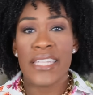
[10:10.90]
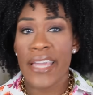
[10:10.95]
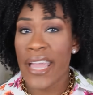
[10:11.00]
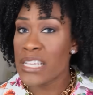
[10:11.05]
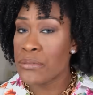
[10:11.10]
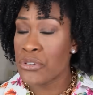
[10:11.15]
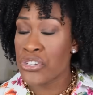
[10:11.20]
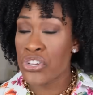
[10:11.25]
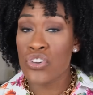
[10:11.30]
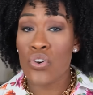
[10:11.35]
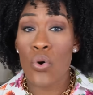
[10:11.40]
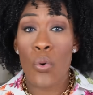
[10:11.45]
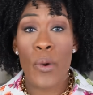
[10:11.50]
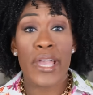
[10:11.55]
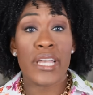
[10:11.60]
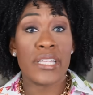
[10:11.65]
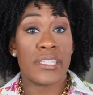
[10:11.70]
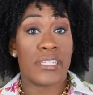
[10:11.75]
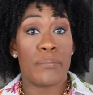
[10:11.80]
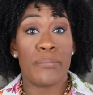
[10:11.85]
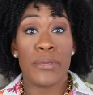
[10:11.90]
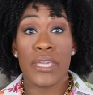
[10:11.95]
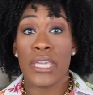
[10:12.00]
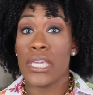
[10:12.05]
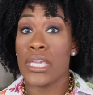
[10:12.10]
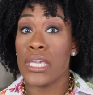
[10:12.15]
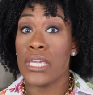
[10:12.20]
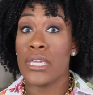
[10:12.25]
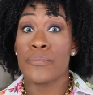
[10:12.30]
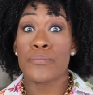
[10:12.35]
Days when you're going to
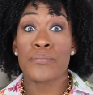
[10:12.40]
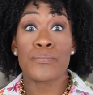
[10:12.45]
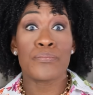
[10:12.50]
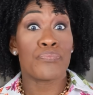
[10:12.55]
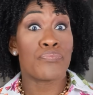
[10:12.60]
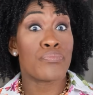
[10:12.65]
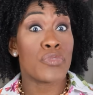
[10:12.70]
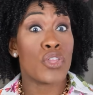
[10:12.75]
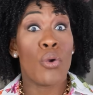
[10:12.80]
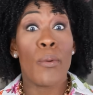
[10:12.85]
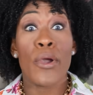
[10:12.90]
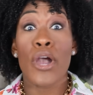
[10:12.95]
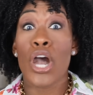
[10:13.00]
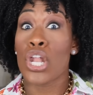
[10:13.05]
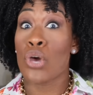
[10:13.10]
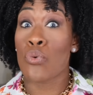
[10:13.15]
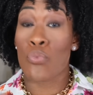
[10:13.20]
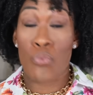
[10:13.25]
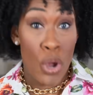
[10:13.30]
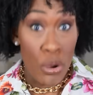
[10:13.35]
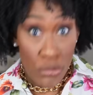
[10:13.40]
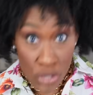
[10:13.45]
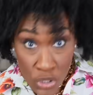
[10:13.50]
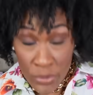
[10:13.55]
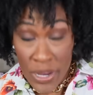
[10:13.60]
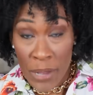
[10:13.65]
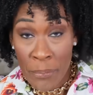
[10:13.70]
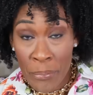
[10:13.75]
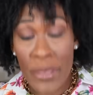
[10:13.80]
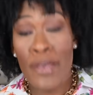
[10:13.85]
be going on a road
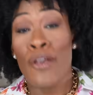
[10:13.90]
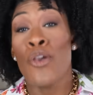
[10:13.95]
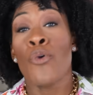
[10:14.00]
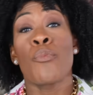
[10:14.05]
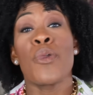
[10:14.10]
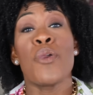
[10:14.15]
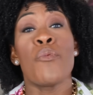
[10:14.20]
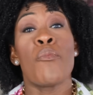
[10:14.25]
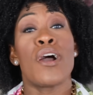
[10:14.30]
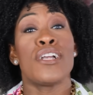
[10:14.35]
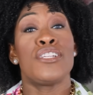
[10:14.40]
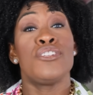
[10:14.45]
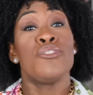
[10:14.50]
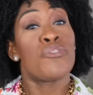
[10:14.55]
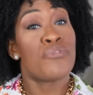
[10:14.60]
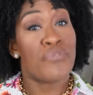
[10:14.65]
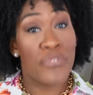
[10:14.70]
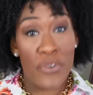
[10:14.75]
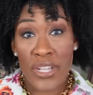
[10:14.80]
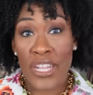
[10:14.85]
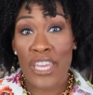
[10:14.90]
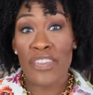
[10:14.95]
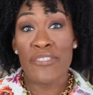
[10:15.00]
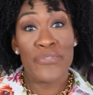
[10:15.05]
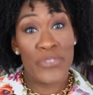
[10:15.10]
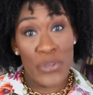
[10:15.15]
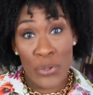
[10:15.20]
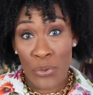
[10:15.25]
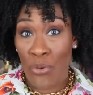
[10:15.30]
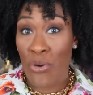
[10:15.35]
trip, we want to fully
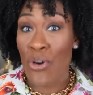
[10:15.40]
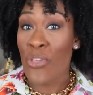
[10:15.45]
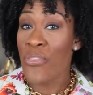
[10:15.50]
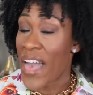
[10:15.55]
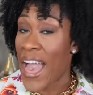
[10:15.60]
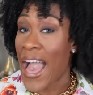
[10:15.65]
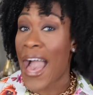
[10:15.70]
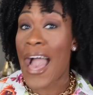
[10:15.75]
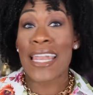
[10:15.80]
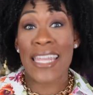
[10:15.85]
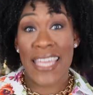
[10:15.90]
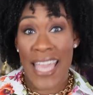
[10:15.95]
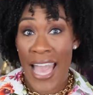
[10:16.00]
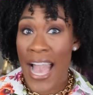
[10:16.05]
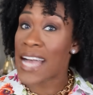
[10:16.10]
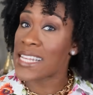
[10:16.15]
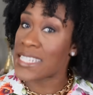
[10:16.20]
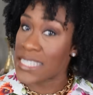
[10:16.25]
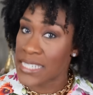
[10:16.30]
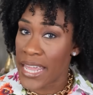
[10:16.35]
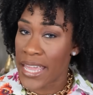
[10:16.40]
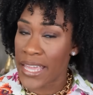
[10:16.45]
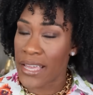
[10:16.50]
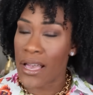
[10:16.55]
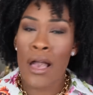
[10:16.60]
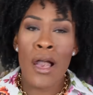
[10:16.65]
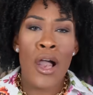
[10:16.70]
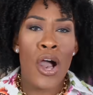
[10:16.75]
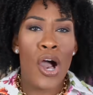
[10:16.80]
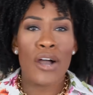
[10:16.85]
fuel that gas tank.
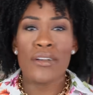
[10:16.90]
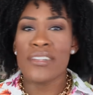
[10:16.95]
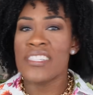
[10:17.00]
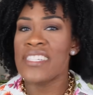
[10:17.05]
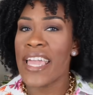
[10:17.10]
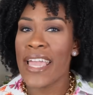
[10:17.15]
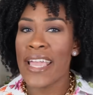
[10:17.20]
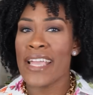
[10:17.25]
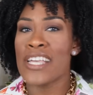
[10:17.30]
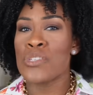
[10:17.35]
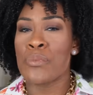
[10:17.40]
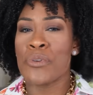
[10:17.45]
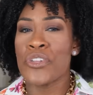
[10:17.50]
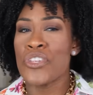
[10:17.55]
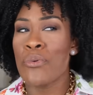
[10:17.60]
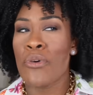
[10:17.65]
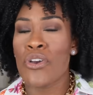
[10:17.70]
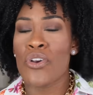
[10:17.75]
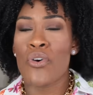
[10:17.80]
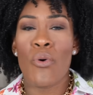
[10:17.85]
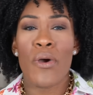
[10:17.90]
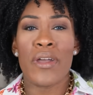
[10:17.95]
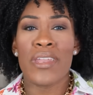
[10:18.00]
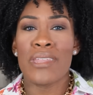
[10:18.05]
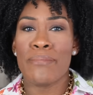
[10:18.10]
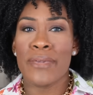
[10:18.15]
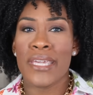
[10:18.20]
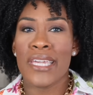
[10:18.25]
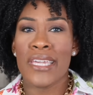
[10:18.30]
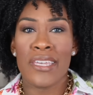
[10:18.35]
On days when you are going to
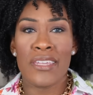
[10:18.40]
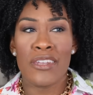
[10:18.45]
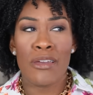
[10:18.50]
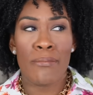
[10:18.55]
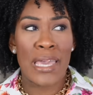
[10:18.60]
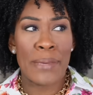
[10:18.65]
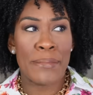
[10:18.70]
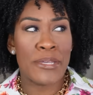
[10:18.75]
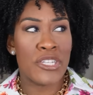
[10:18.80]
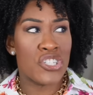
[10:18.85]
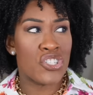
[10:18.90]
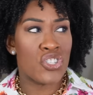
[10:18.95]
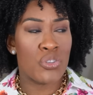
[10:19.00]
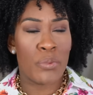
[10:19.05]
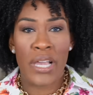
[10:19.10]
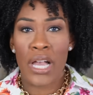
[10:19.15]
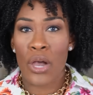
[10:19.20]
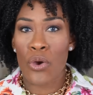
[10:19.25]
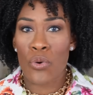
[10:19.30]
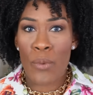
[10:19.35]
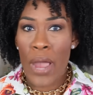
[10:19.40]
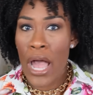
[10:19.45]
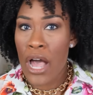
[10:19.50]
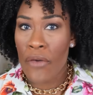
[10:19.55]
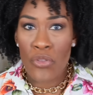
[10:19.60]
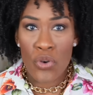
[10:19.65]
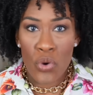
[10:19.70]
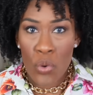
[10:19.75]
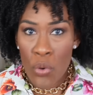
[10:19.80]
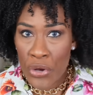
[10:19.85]
be, maybe just doing around
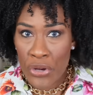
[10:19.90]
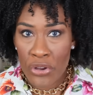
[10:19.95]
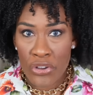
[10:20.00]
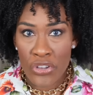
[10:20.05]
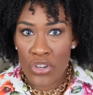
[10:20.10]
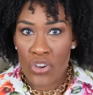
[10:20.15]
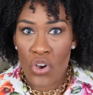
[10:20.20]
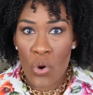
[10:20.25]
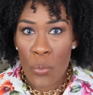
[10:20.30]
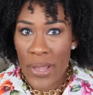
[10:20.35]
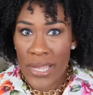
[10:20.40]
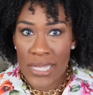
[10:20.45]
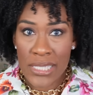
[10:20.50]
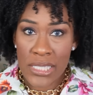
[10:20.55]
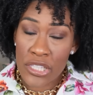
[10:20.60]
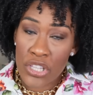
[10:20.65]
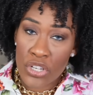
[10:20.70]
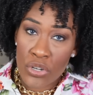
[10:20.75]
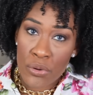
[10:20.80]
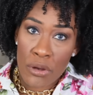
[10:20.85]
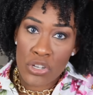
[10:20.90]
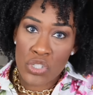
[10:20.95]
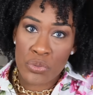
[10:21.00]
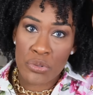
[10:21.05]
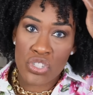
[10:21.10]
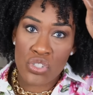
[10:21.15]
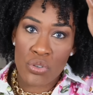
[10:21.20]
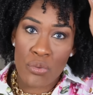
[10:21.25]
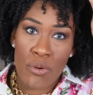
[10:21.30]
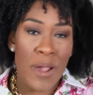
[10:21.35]
the corner, you're going into the grocery
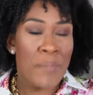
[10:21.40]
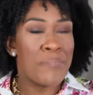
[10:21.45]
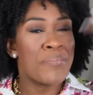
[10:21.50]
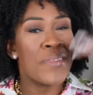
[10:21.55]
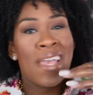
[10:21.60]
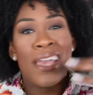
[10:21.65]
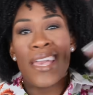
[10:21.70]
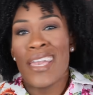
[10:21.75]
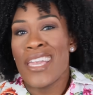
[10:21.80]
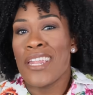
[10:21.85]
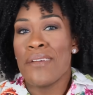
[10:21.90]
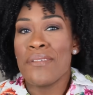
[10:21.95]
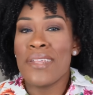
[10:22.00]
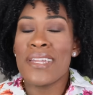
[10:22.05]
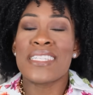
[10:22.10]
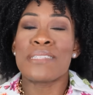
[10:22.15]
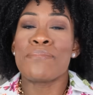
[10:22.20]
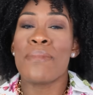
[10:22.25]
store, you don't need as